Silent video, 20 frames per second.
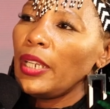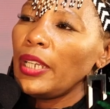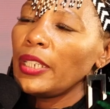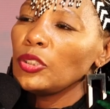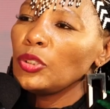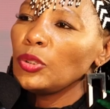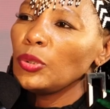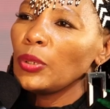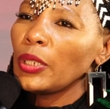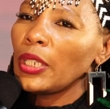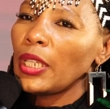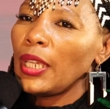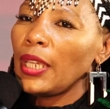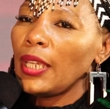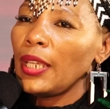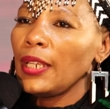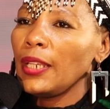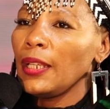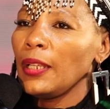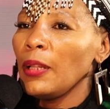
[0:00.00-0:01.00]

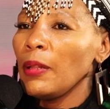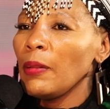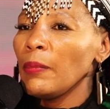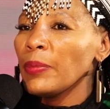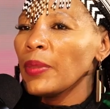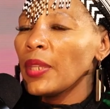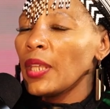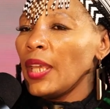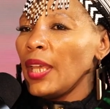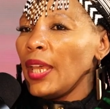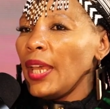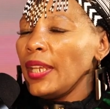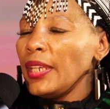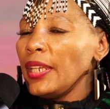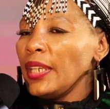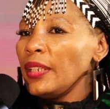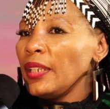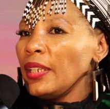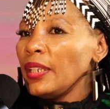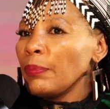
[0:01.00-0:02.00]
And
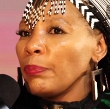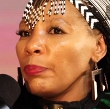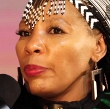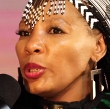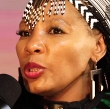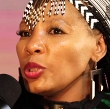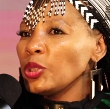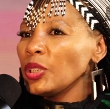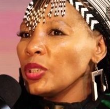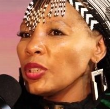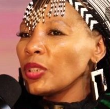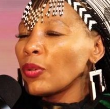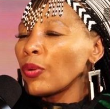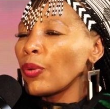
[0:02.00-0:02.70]
then the passion